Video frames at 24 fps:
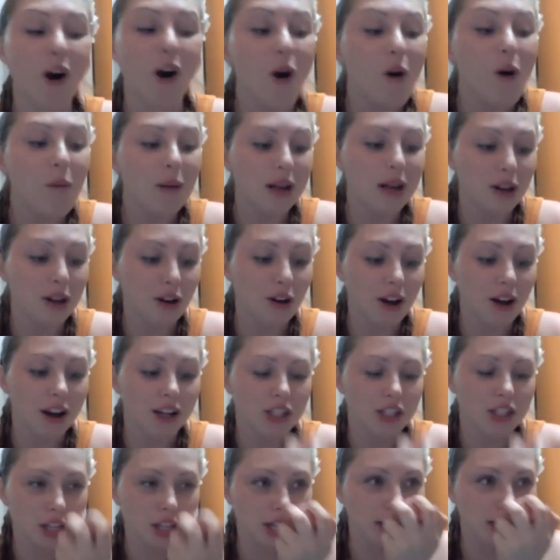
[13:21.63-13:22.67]
Oh my
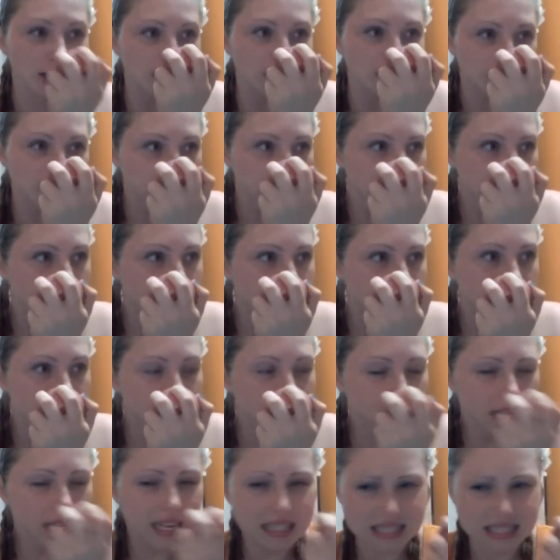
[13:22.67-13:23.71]
gosh. It's
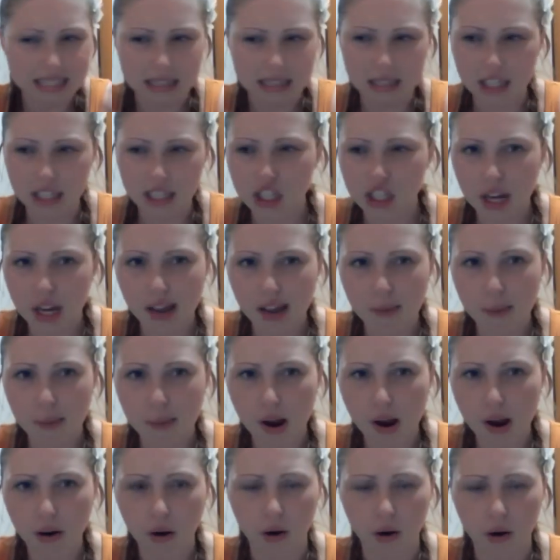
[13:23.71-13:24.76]
lychee
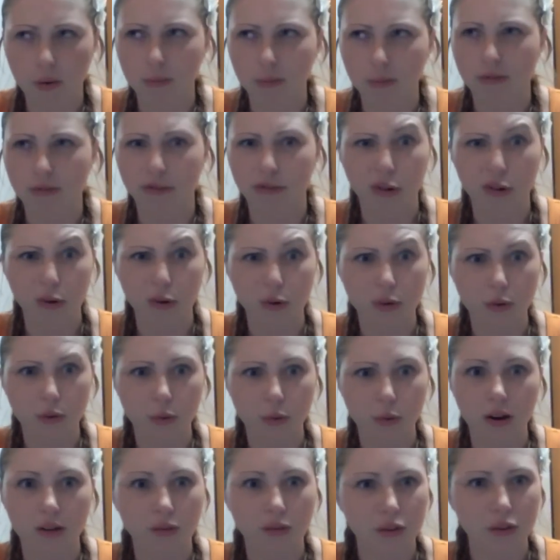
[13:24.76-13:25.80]
berry or fruit,
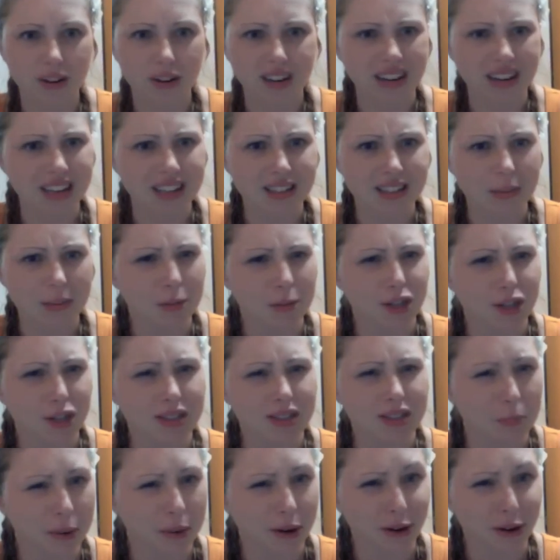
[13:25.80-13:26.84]
whatever it is. I'm not sure if
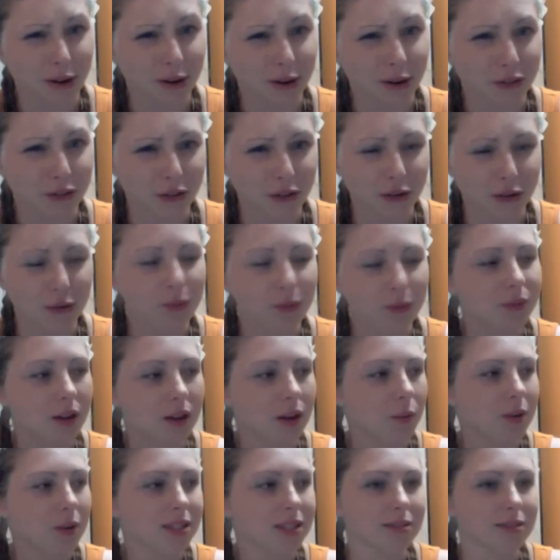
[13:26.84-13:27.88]
it's a berry or fruit.
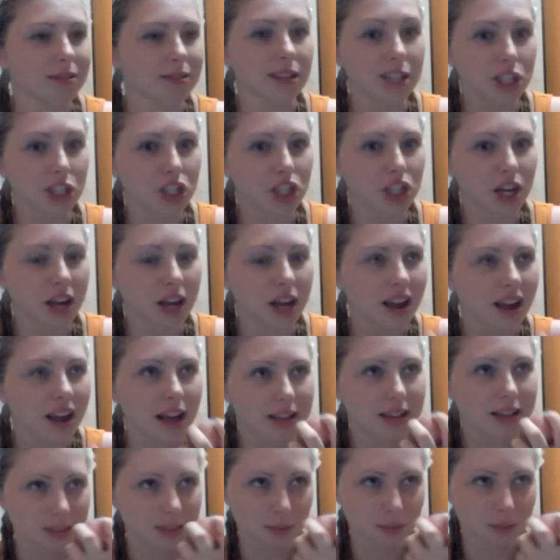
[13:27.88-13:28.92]
Anyways, it's lychee
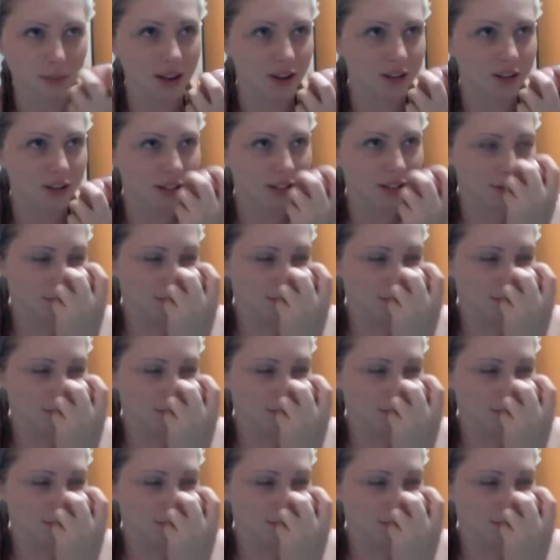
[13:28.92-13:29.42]
and something else.